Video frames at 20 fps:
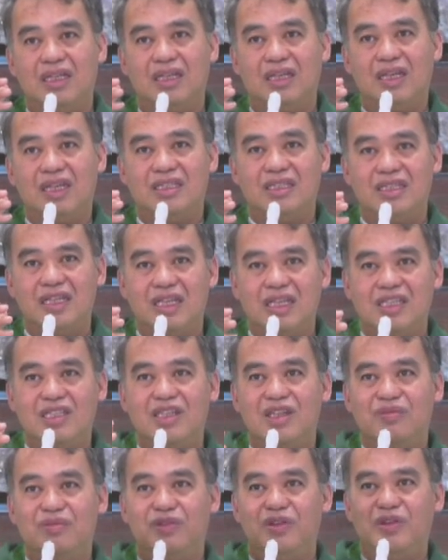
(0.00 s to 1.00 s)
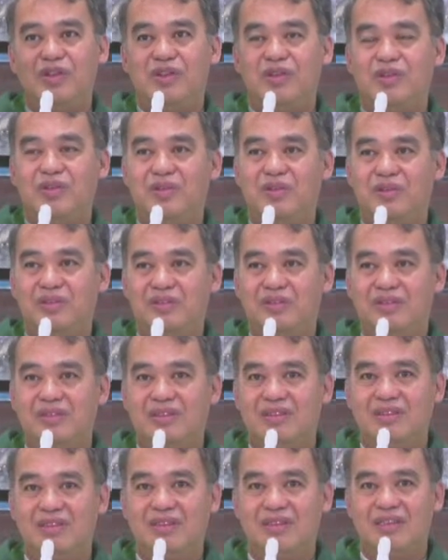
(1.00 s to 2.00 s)
it's easy for you,
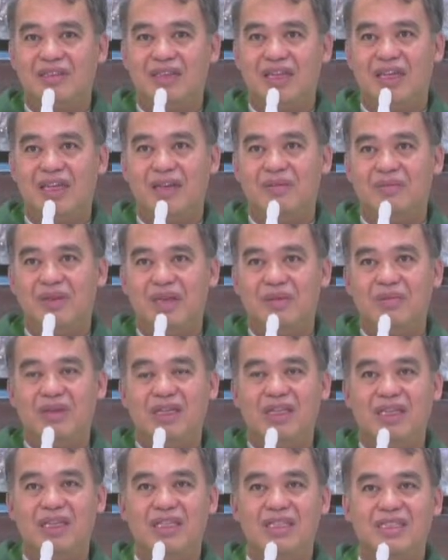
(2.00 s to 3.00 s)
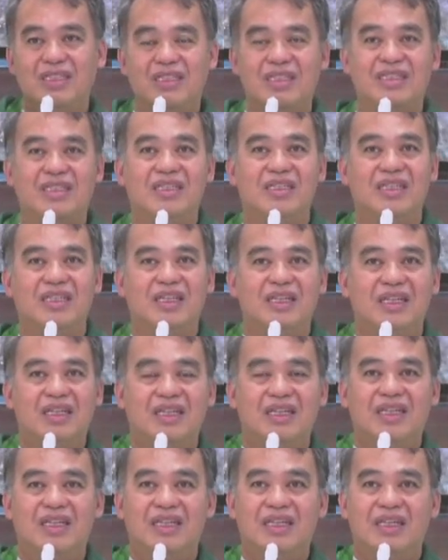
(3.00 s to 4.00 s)
and maybe it is
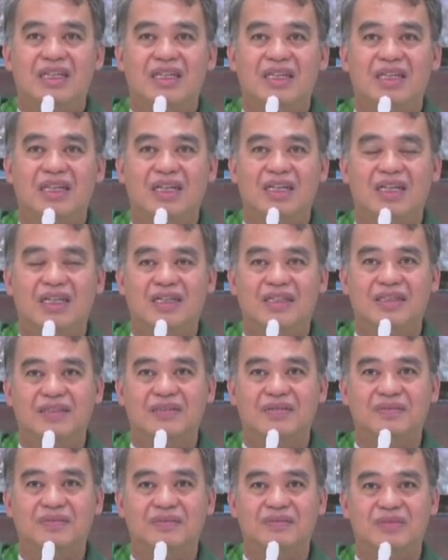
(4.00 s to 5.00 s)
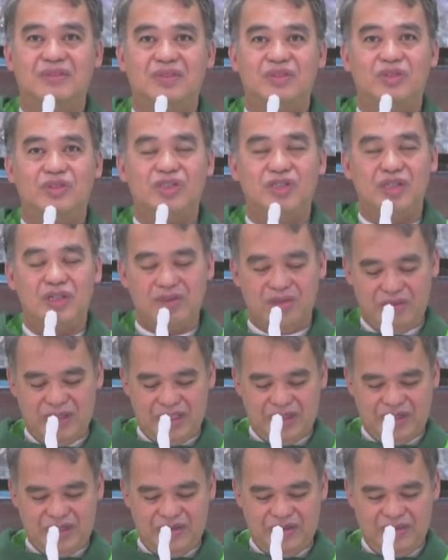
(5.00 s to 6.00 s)
to show
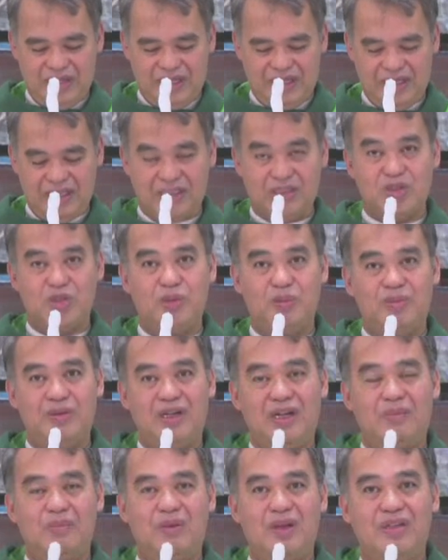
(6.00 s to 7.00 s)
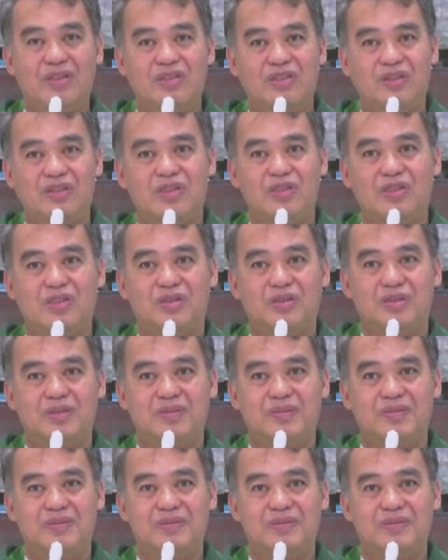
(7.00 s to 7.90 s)
that you are super apostles,